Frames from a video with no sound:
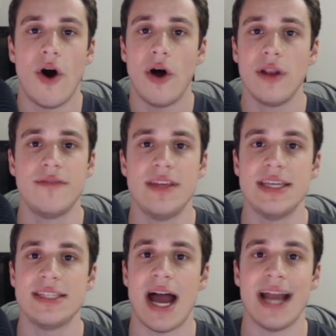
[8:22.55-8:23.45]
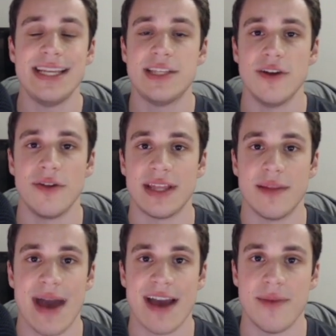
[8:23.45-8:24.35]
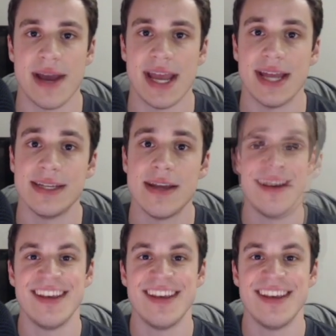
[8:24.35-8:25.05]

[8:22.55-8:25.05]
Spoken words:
All of these I need to know like the back of my hand.